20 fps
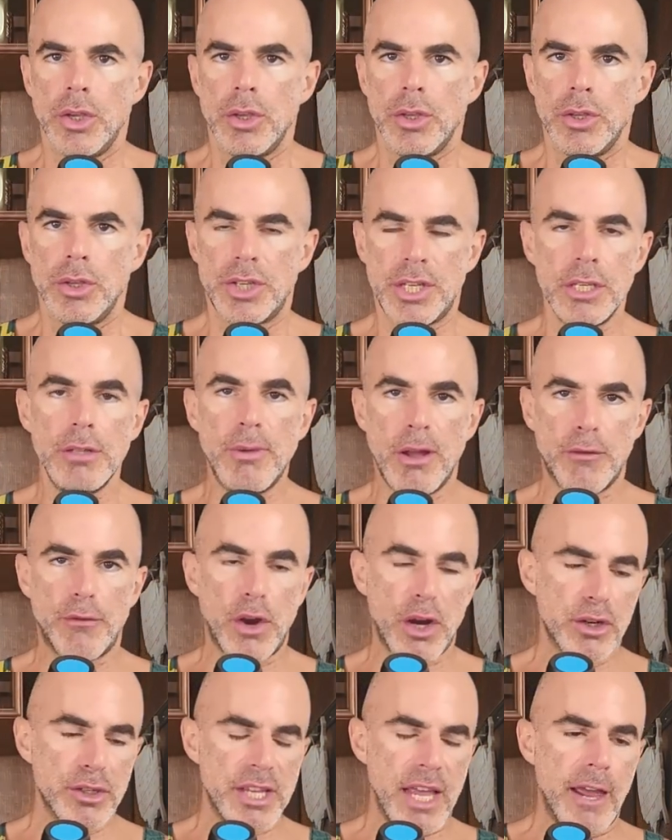you see the
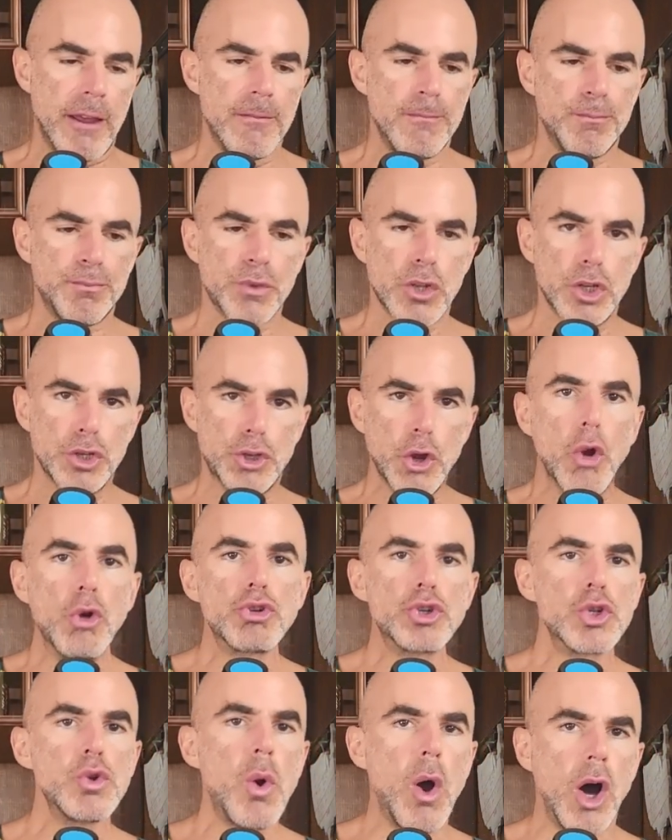motherfuckers that
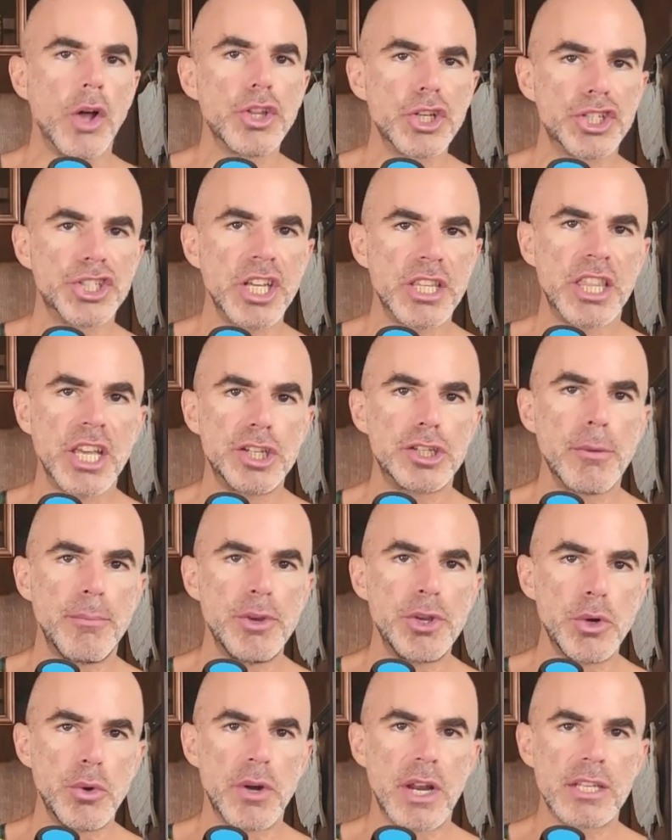don't do all the shit they should be
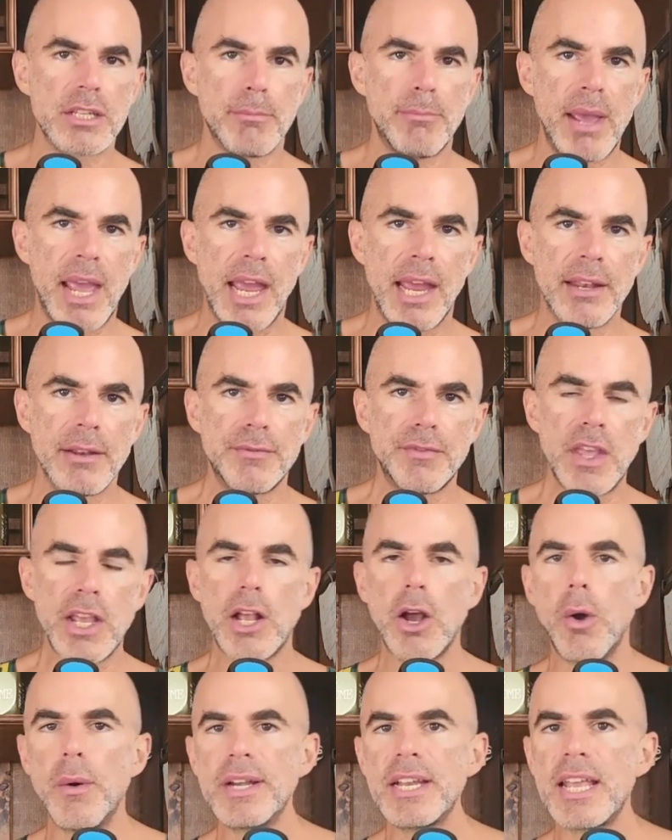doing as a man. They
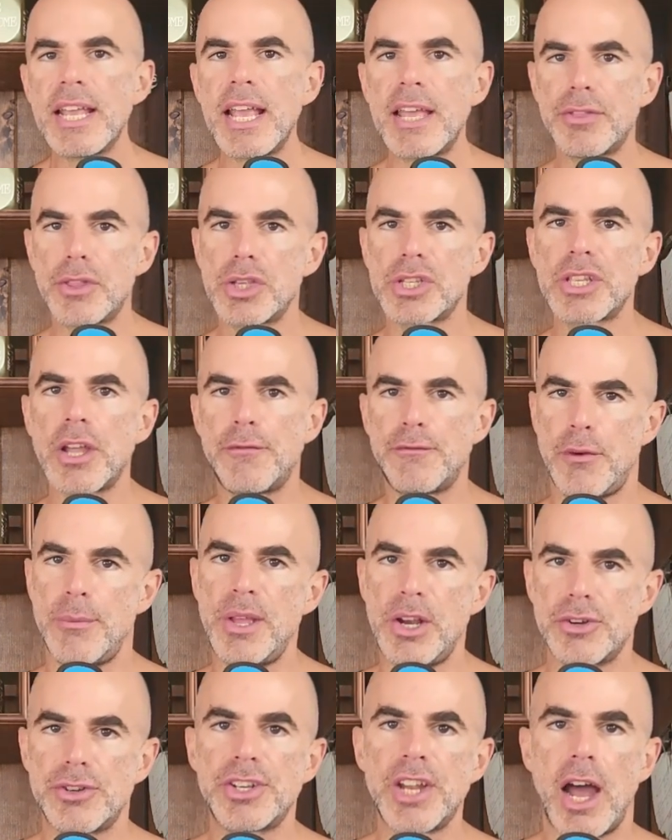go and they get the stuff from
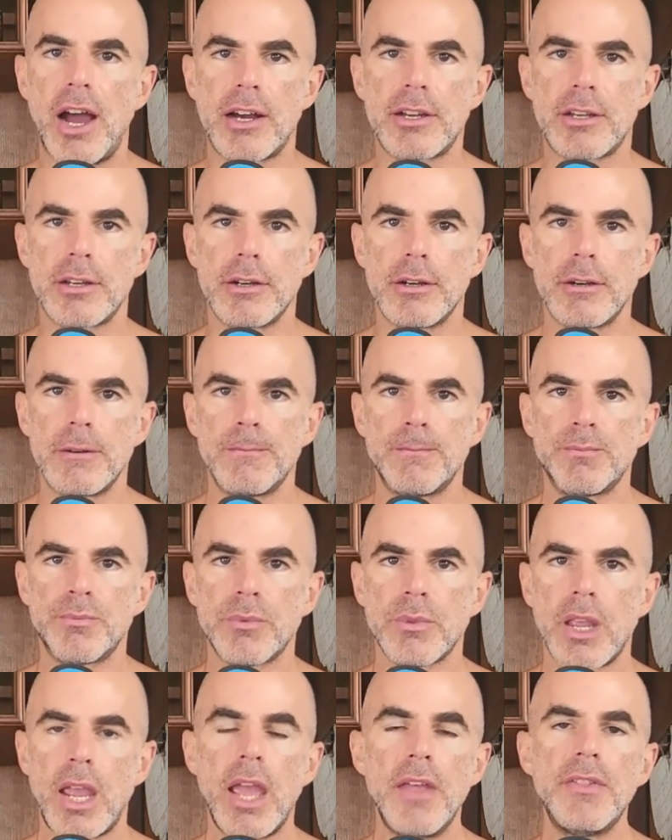their doctor
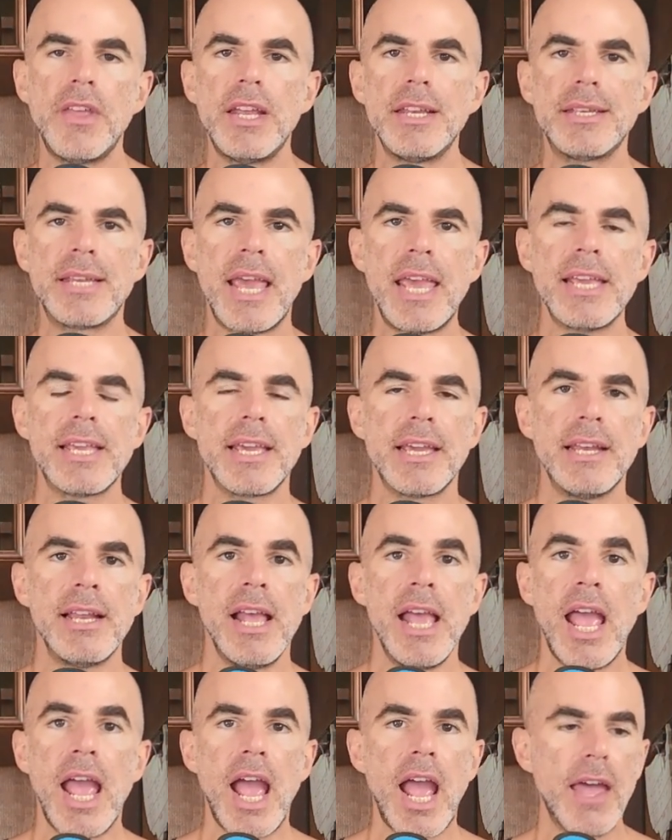and they take it,
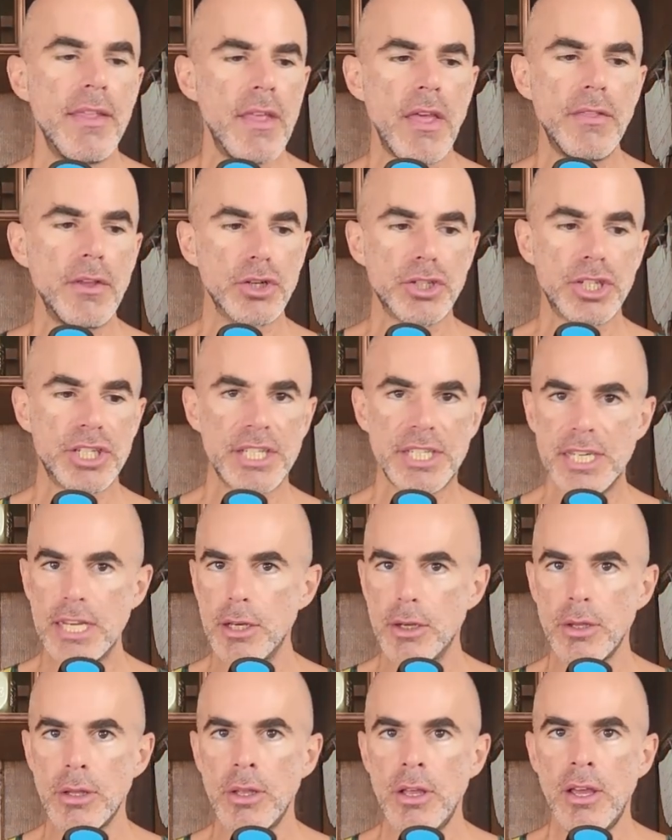and then they're
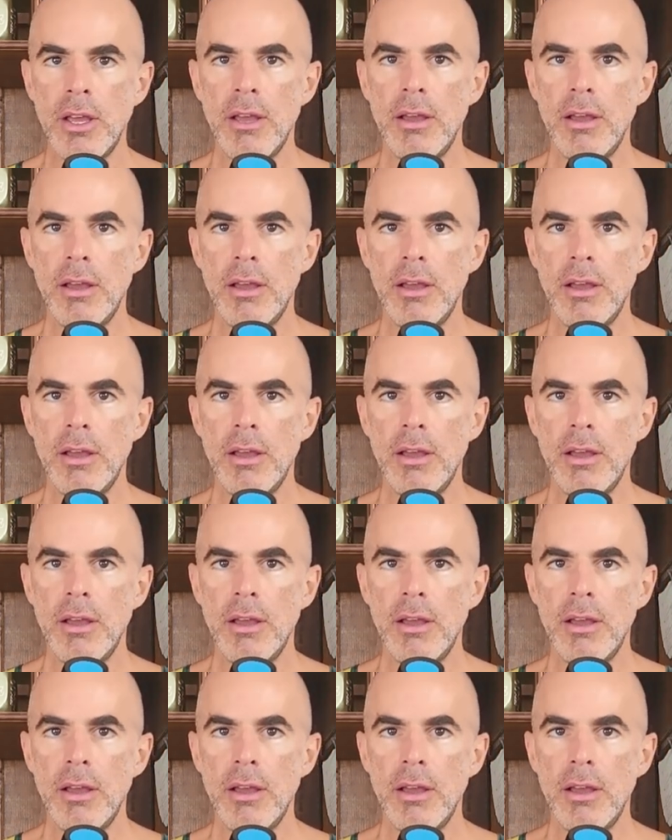still